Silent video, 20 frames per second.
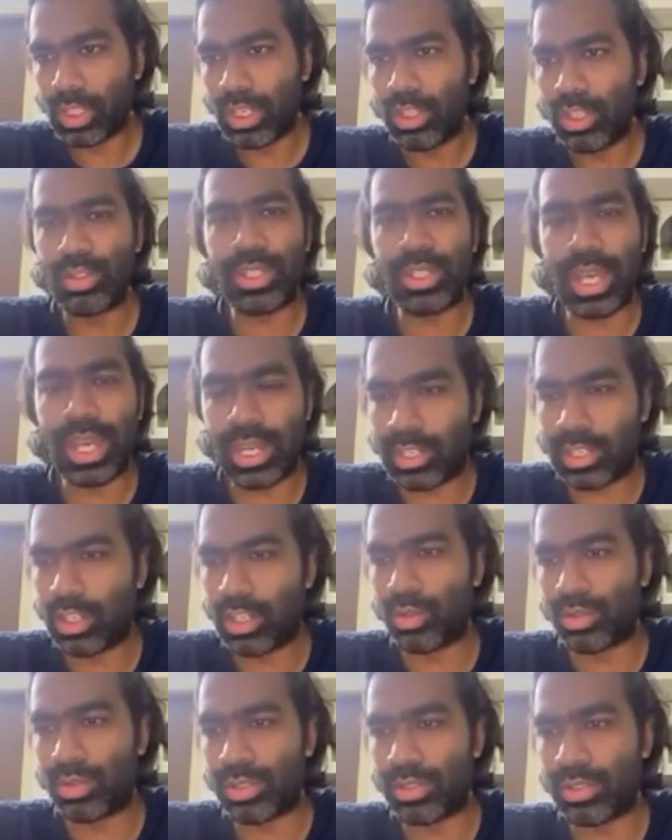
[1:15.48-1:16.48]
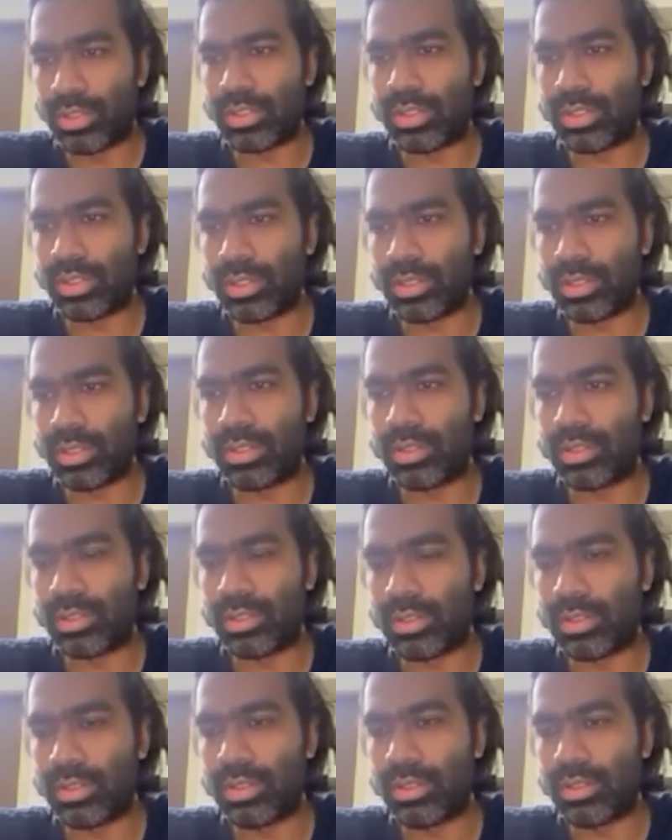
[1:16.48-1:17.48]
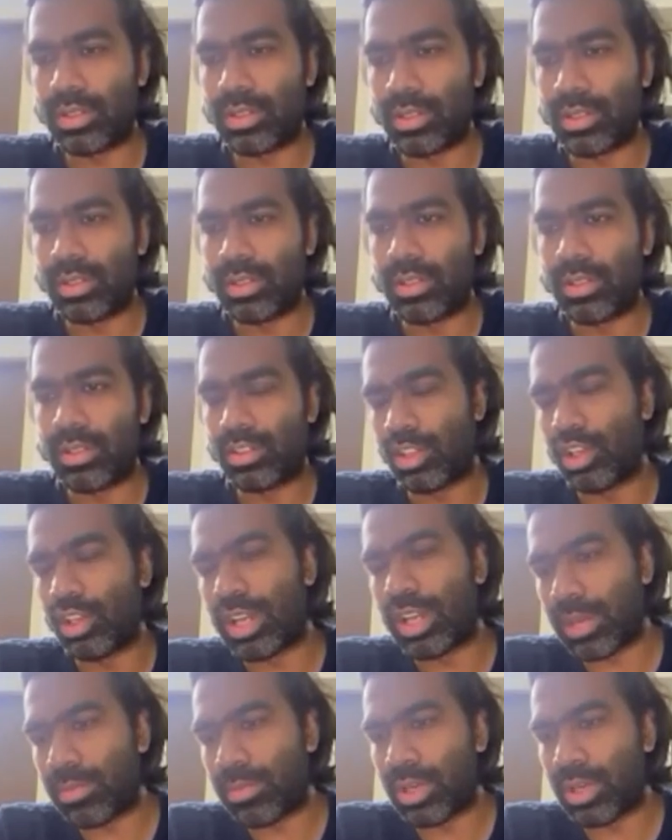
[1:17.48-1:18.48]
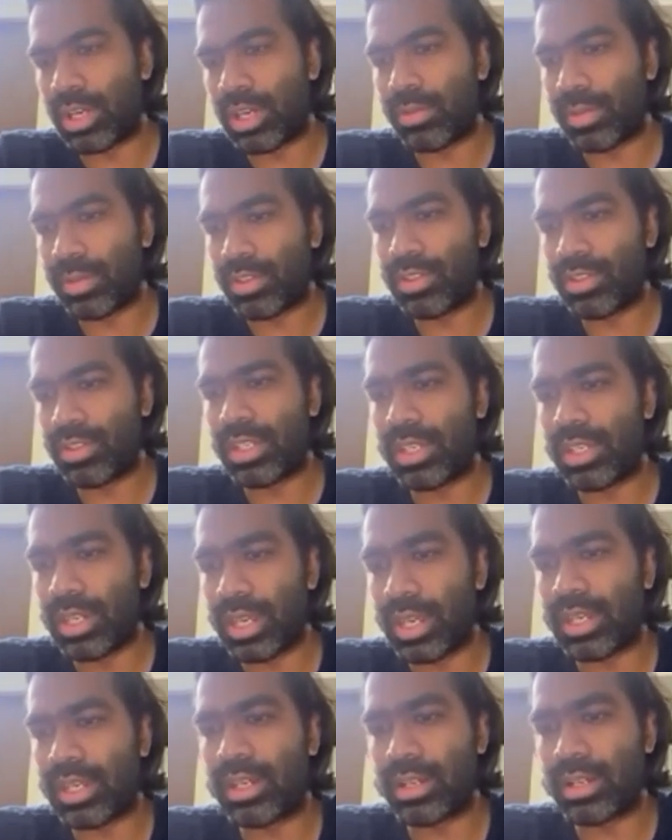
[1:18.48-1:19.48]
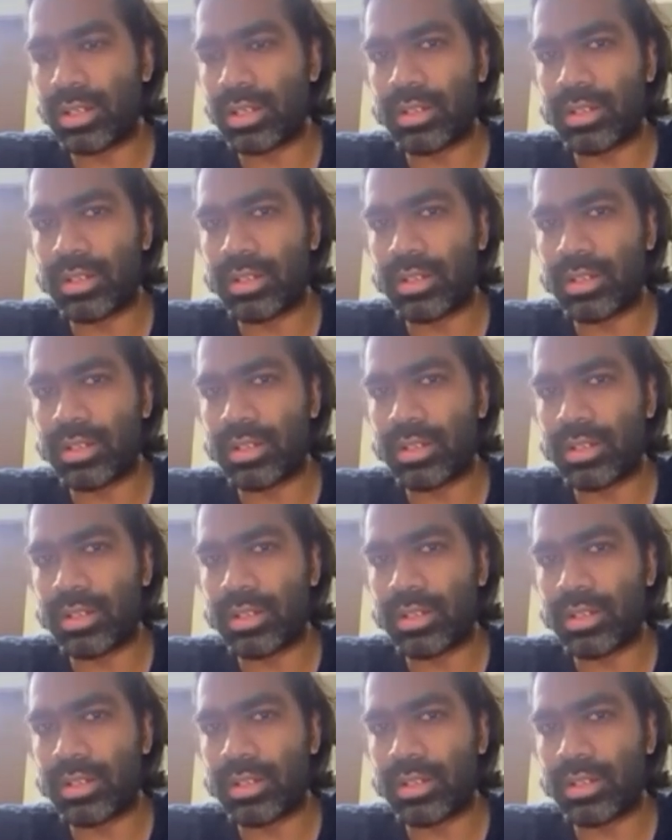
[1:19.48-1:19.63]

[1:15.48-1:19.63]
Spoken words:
you see alkalosis. So not hypernatremia, you see like...